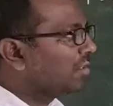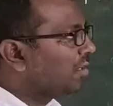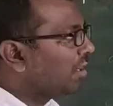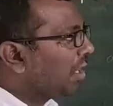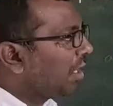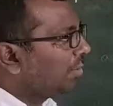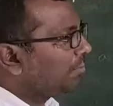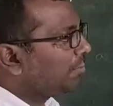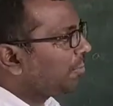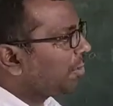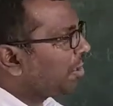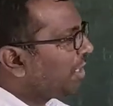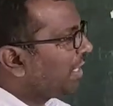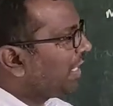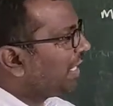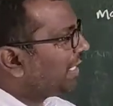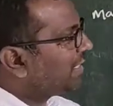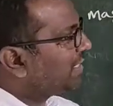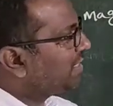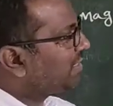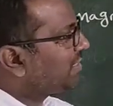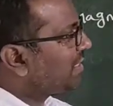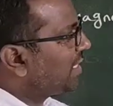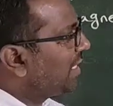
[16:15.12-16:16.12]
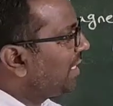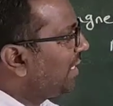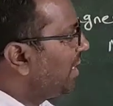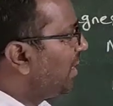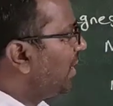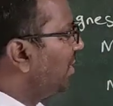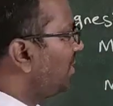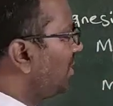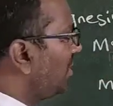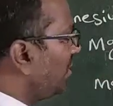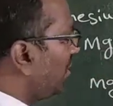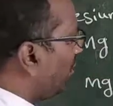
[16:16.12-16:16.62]
On product side
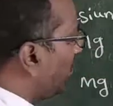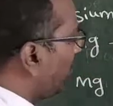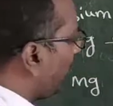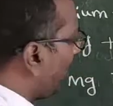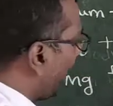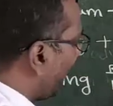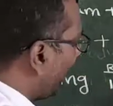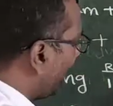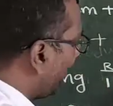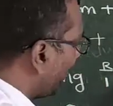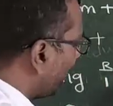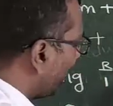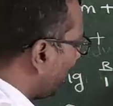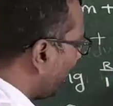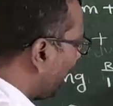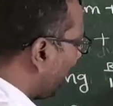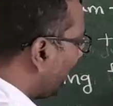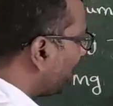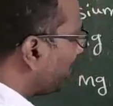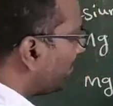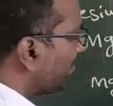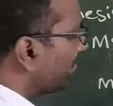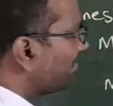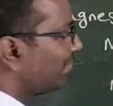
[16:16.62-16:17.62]
also 1 only.